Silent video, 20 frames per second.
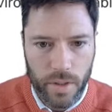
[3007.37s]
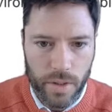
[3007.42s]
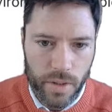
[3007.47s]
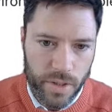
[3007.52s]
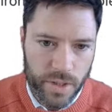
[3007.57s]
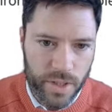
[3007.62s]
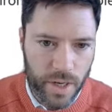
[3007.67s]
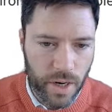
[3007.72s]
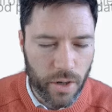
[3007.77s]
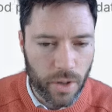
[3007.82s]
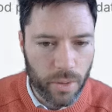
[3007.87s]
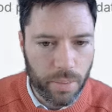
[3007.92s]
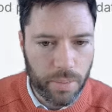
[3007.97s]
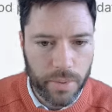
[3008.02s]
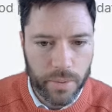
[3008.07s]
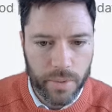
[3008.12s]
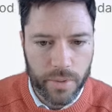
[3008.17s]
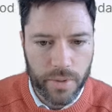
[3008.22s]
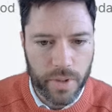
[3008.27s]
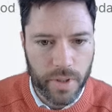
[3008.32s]
start up
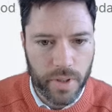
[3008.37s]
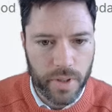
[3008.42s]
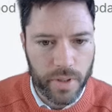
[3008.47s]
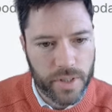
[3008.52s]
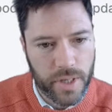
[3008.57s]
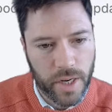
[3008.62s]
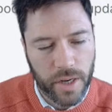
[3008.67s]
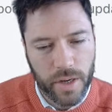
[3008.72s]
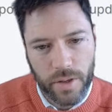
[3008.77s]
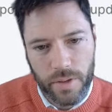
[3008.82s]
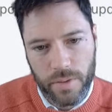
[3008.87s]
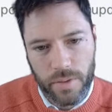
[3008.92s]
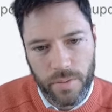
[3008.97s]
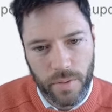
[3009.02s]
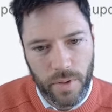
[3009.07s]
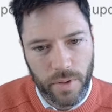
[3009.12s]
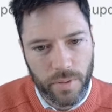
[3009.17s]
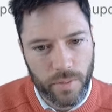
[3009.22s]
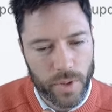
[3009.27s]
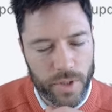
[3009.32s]
the container,
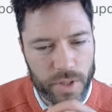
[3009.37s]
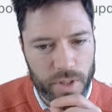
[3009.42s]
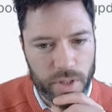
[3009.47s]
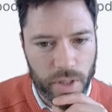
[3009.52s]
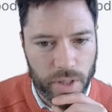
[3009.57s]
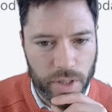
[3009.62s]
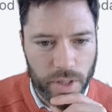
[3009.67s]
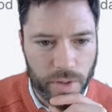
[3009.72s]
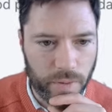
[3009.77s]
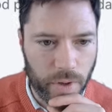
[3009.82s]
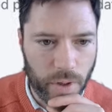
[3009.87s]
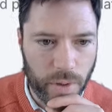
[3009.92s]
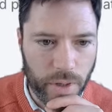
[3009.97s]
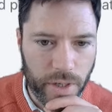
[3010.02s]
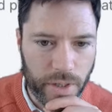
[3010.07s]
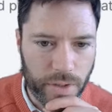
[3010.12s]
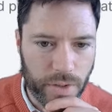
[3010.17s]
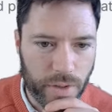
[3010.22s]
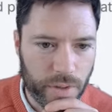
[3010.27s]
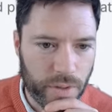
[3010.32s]
which I have
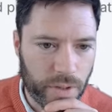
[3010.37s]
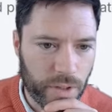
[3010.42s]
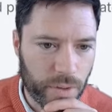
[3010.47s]
already done.